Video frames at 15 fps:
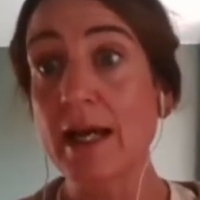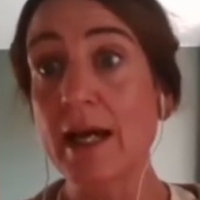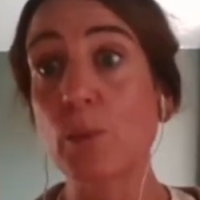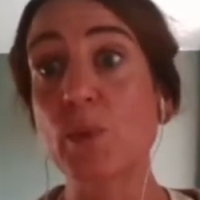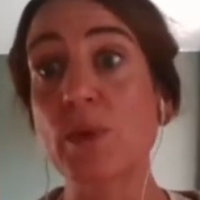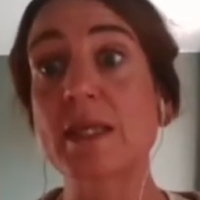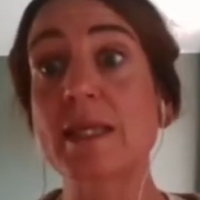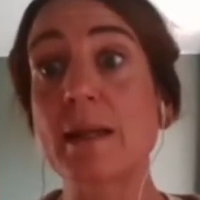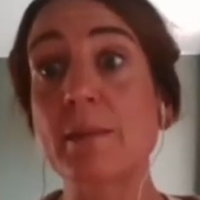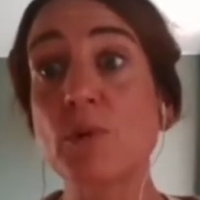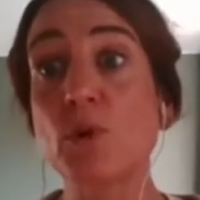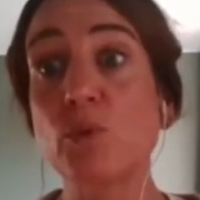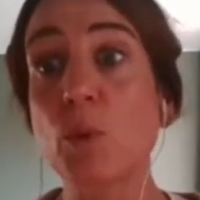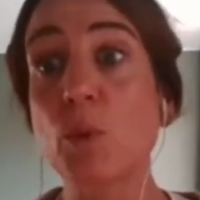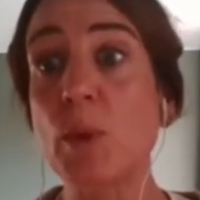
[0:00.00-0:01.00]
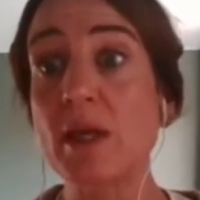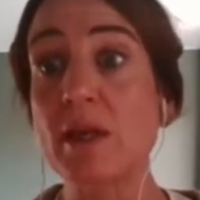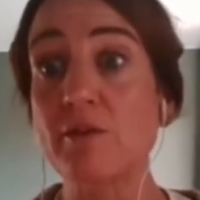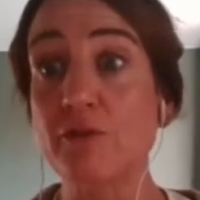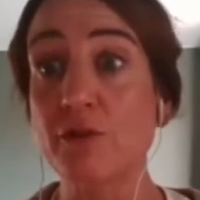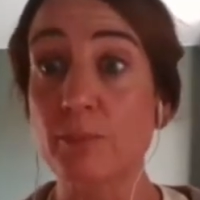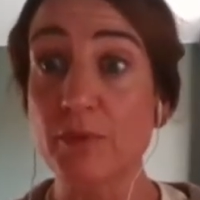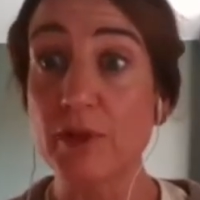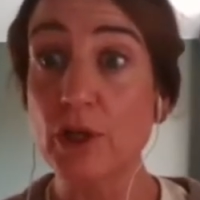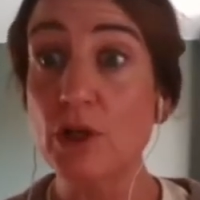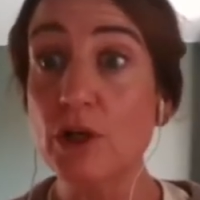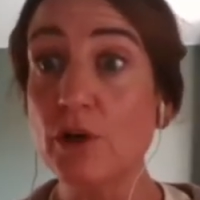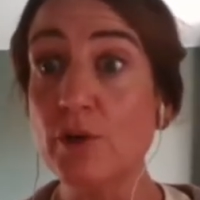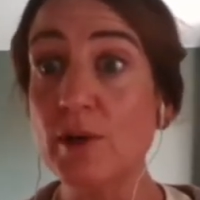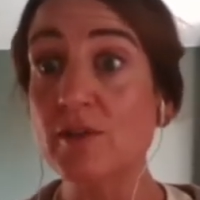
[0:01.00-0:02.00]
how we can move away from the
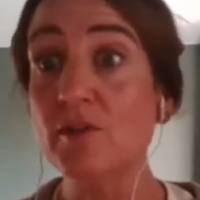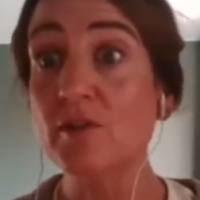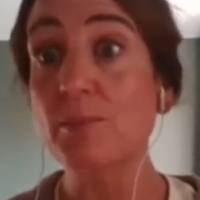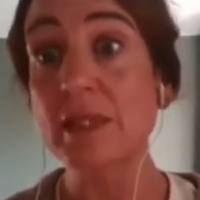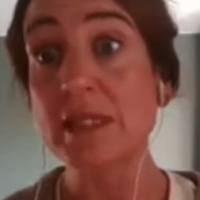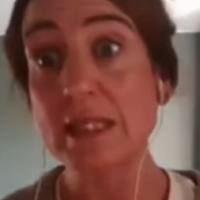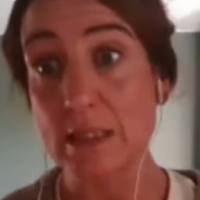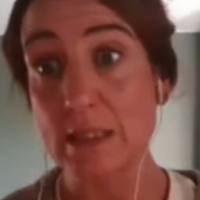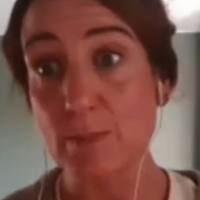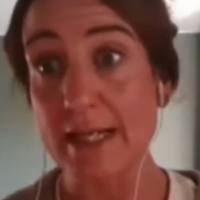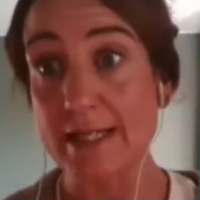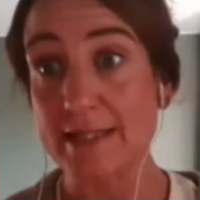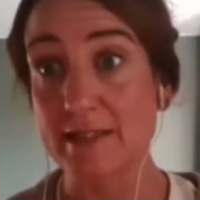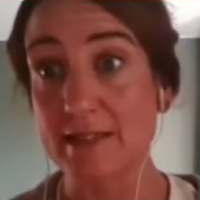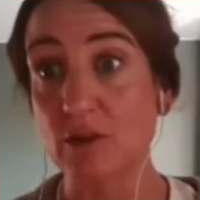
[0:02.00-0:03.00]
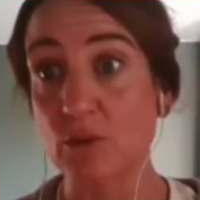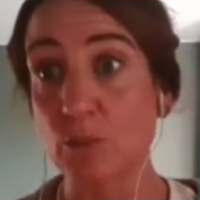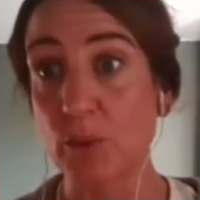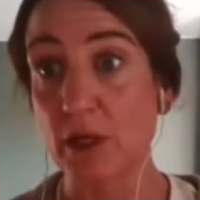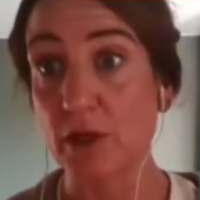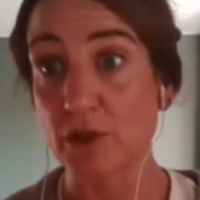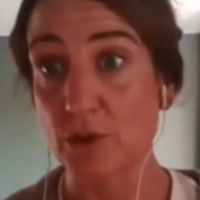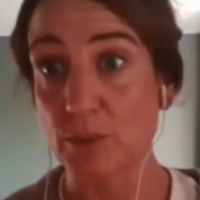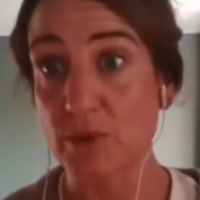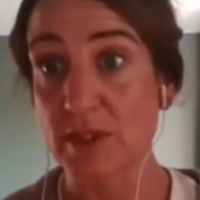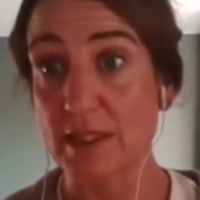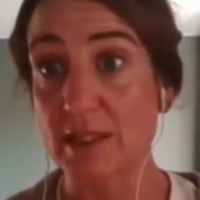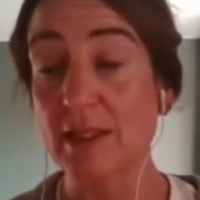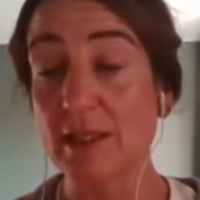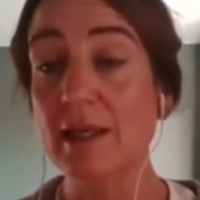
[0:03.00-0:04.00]
current PS plastic that we are
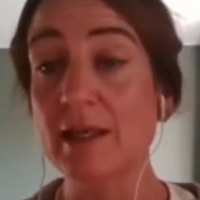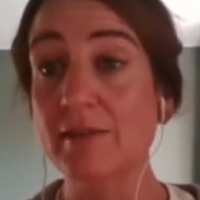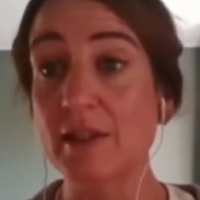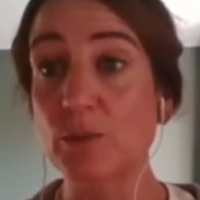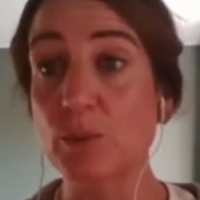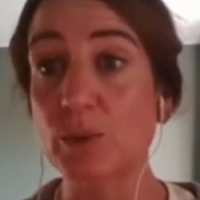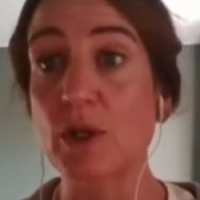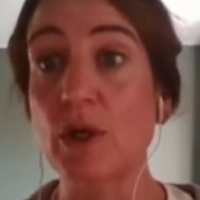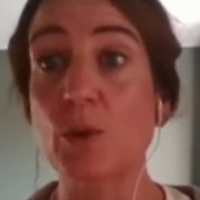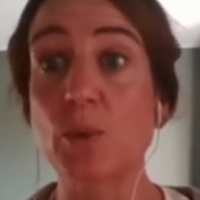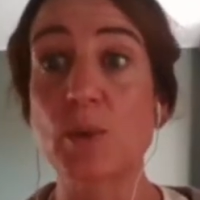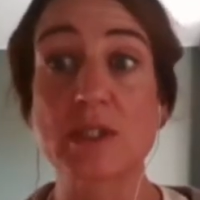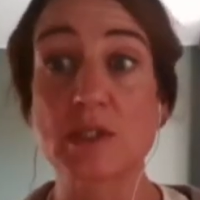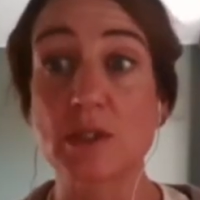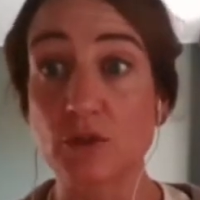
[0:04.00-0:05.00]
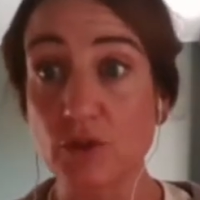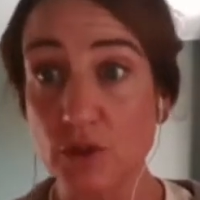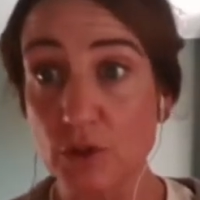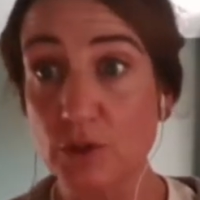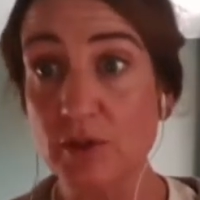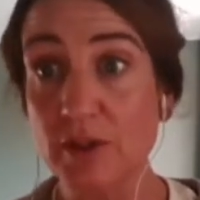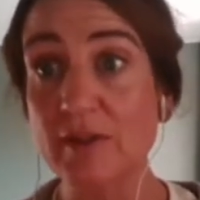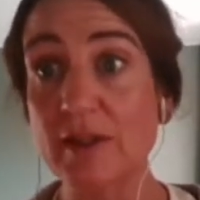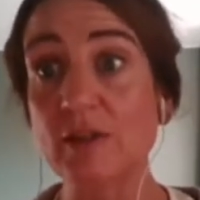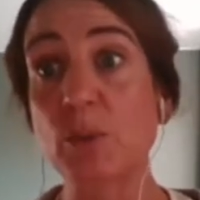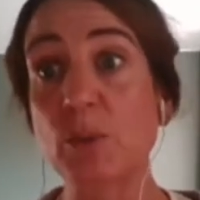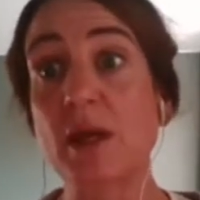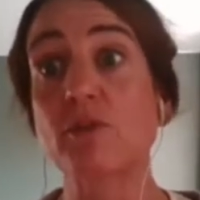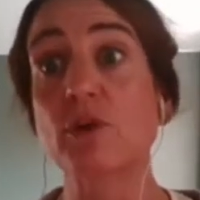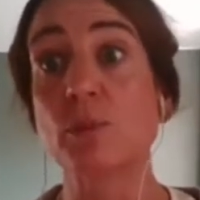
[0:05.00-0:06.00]
using, that we know is not good and that
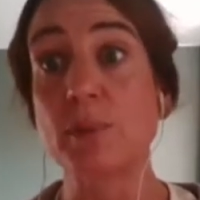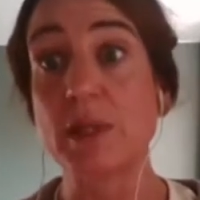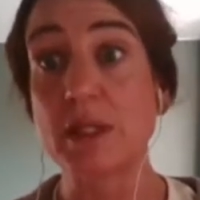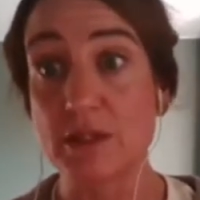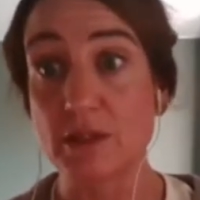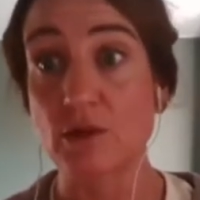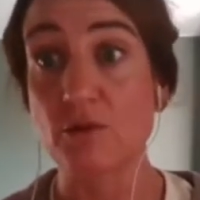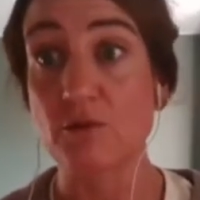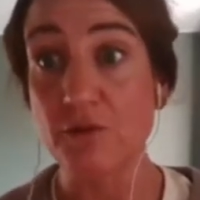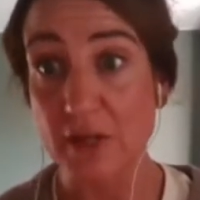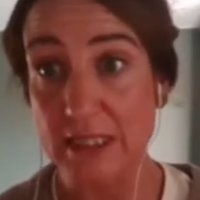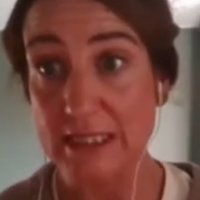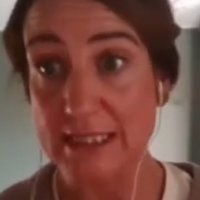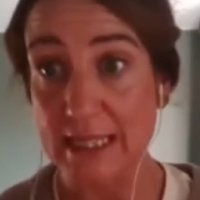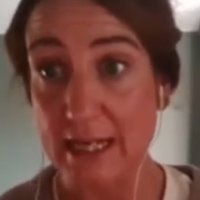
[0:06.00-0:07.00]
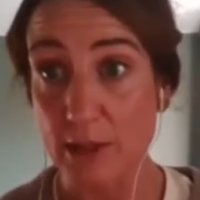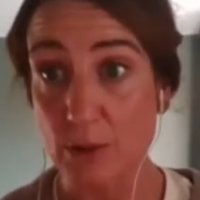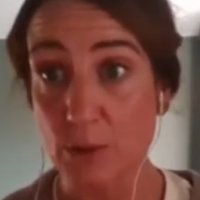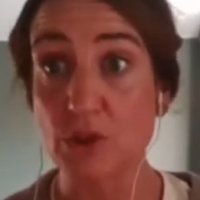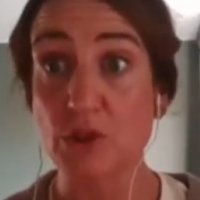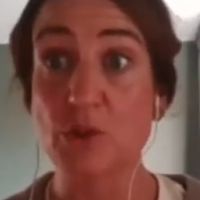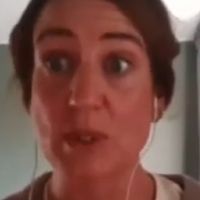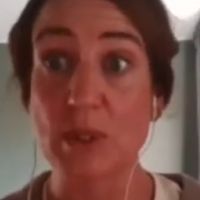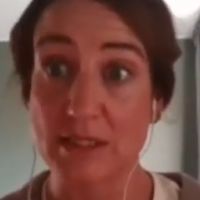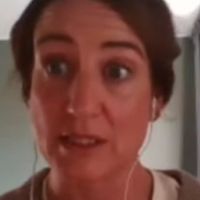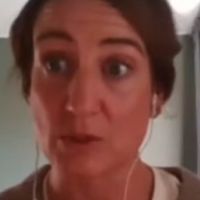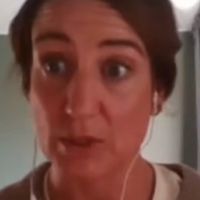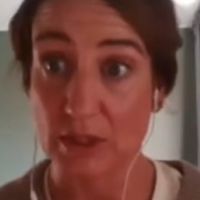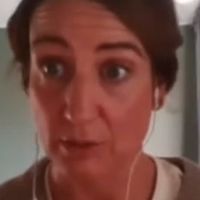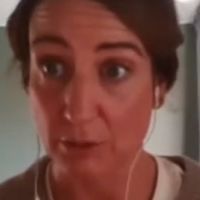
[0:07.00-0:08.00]
we have committed to phase out in
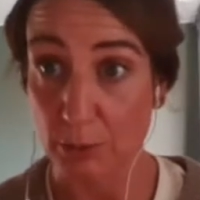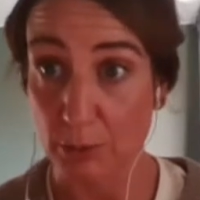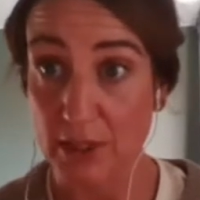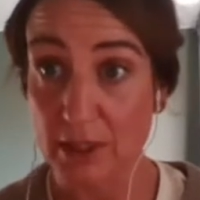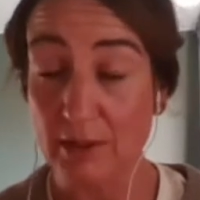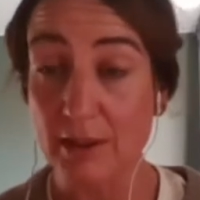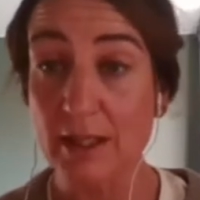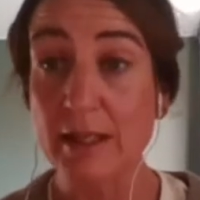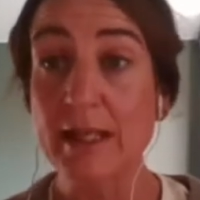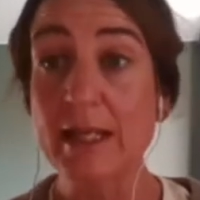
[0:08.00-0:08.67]
2023